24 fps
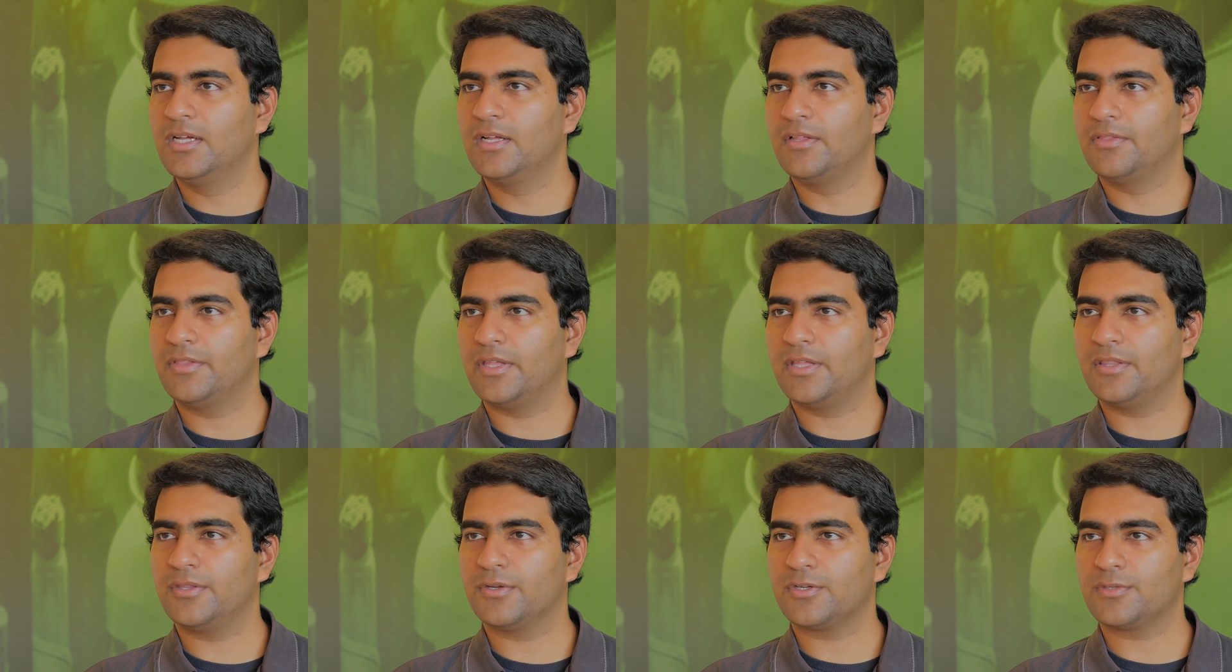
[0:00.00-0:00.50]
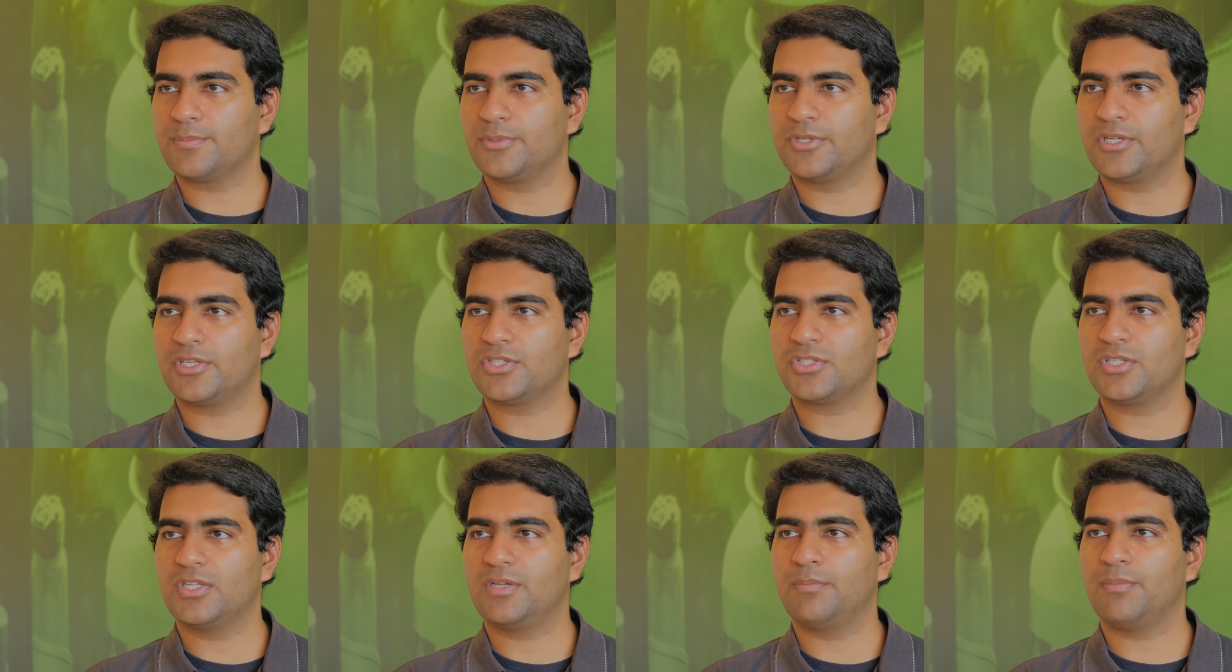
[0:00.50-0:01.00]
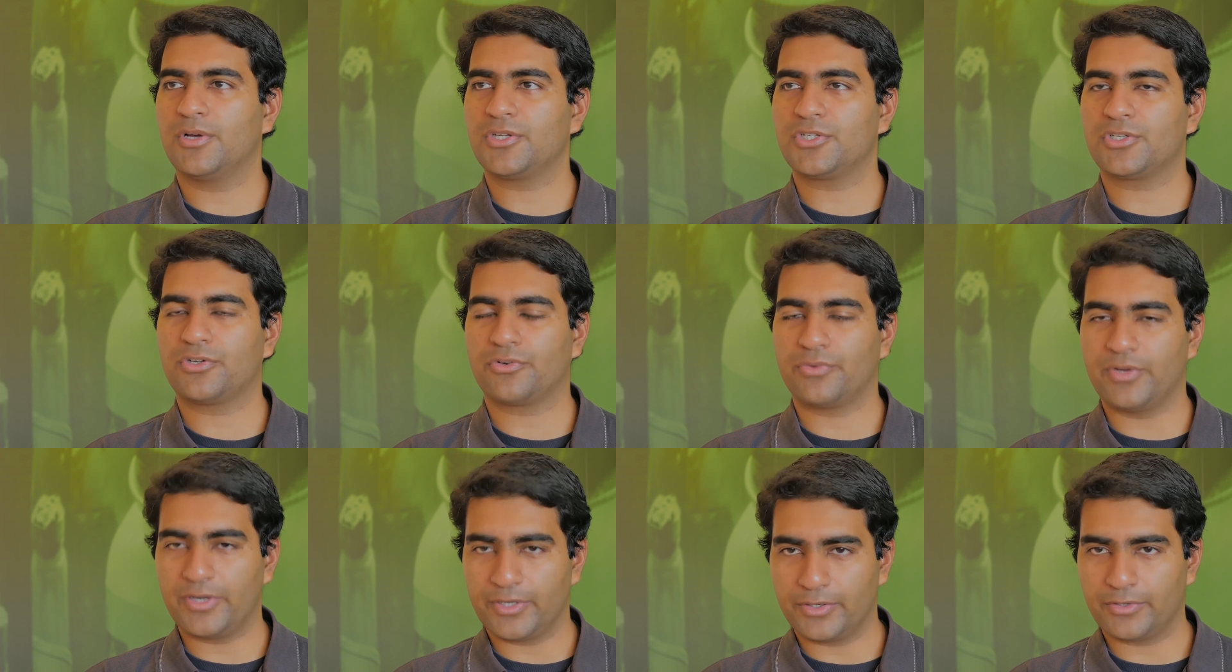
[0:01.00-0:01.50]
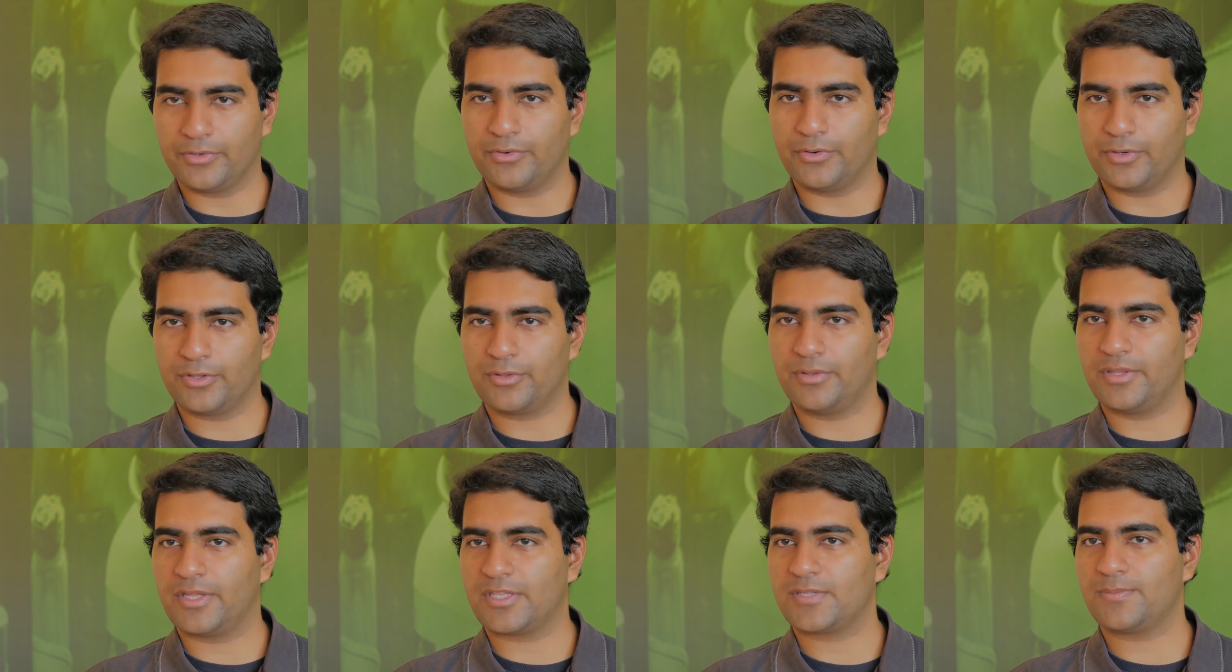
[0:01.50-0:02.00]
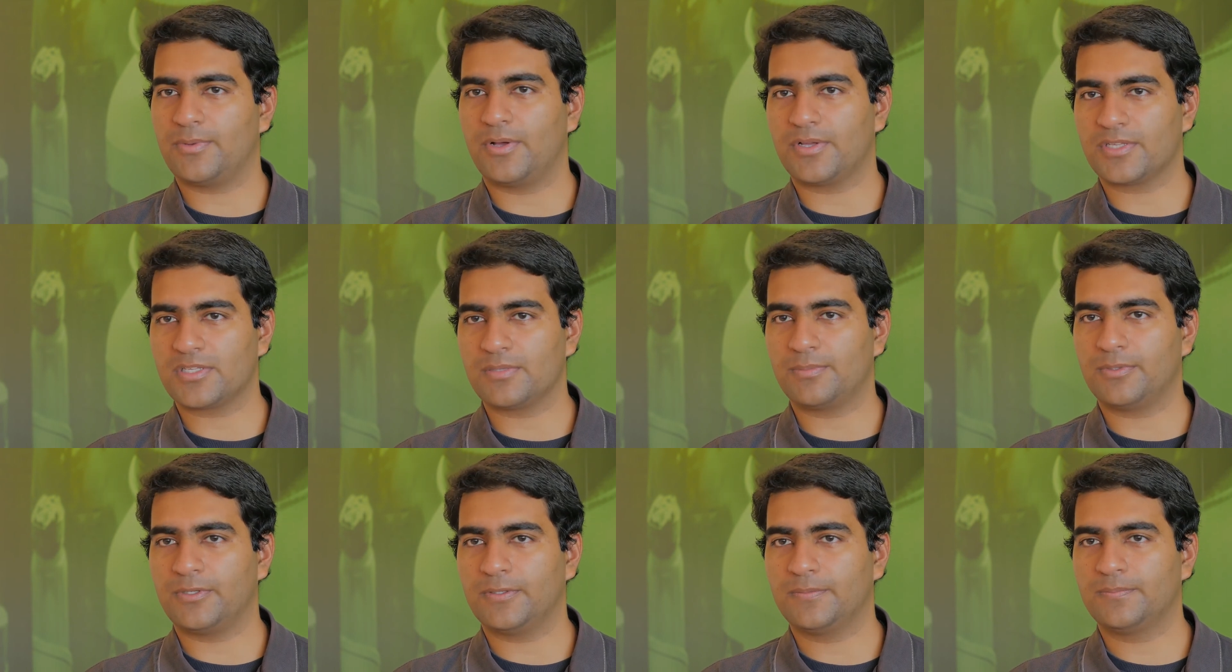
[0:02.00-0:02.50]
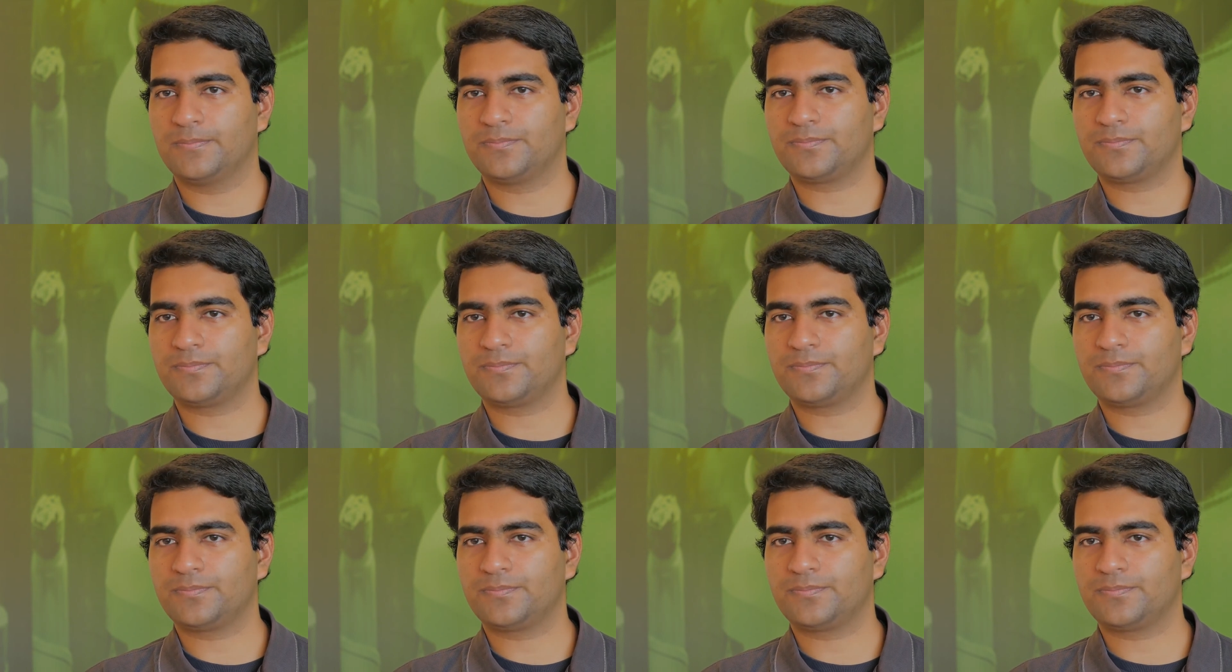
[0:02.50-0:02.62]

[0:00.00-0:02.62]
then there's potentially much greater growth that's possible.